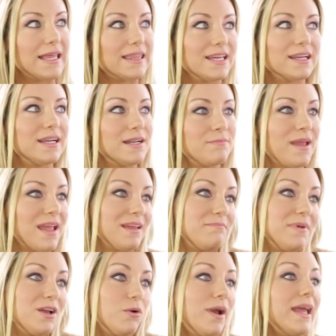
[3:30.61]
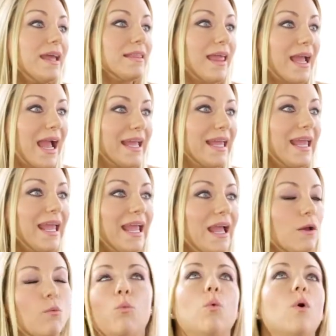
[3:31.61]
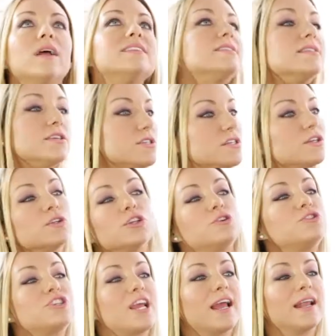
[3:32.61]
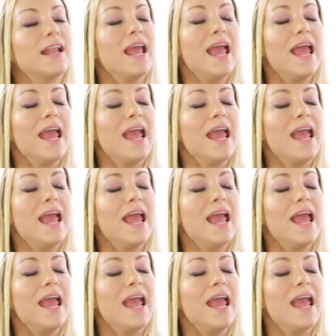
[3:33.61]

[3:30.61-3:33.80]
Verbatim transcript: they're going to make me quit. Like, I can't, what's the solution?